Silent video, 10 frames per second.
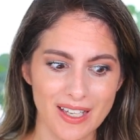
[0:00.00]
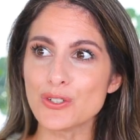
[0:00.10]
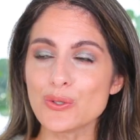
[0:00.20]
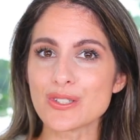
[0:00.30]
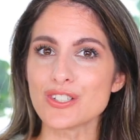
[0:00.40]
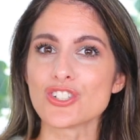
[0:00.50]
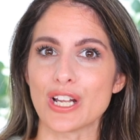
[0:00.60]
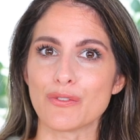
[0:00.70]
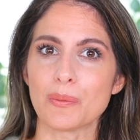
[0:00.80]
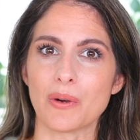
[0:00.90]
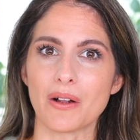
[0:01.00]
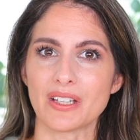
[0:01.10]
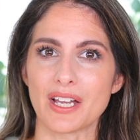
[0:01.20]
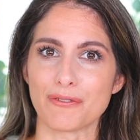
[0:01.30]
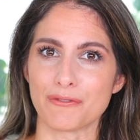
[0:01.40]
I've used this shaver probably
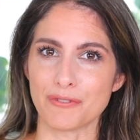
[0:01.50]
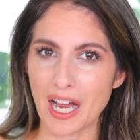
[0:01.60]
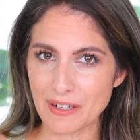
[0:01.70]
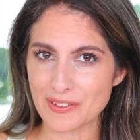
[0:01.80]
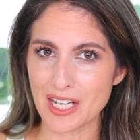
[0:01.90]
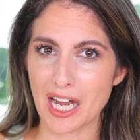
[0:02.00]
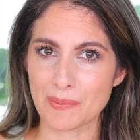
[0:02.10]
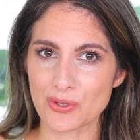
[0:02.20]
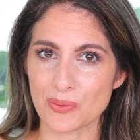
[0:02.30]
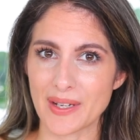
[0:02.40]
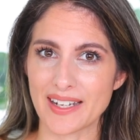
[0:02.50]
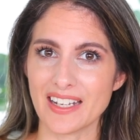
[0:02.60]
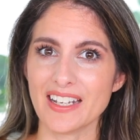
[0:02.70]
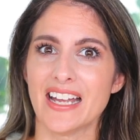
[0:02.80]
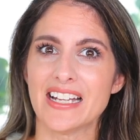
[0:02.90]
like five times
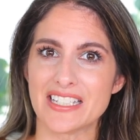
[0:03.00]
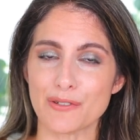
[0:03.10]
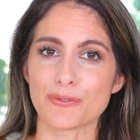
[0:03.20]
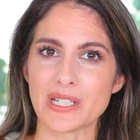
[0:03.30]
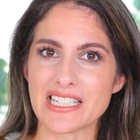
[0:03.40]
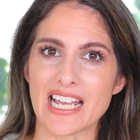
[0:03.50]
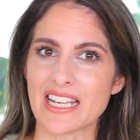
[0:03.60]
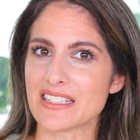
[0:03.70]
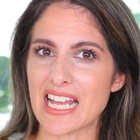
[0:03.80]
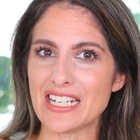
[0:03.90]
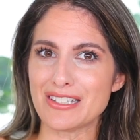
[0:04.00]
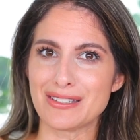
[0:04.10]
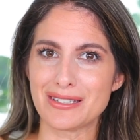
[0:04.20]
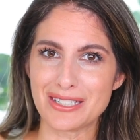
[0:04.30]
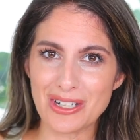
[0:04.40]
already, different days, and it
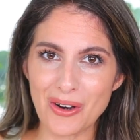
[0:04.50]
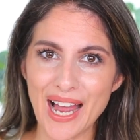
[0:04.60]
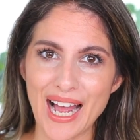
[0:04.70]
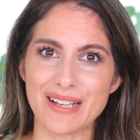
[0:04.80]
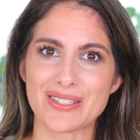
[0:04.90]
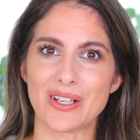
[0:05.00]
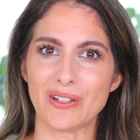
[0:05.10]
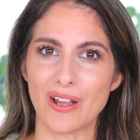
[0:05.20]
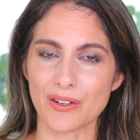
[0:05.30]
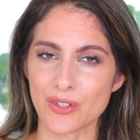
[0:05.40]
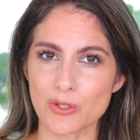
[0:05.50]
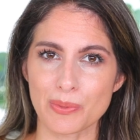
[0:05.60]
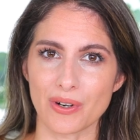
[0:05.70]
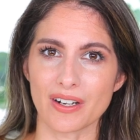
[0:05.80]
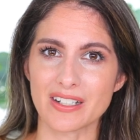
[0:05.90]
still has a lot of this
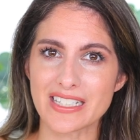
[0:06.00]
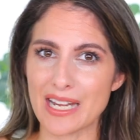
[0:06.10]
product.